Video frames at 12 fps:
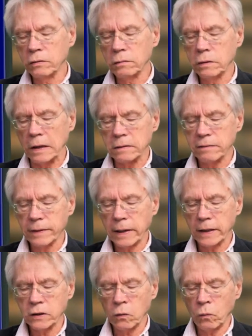
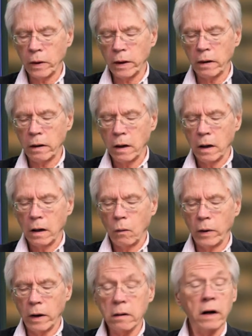justification where
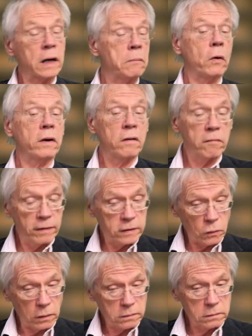we are talking about
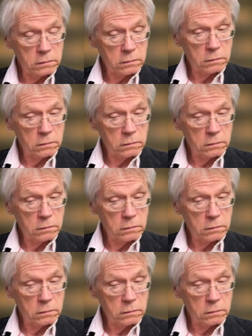individuals.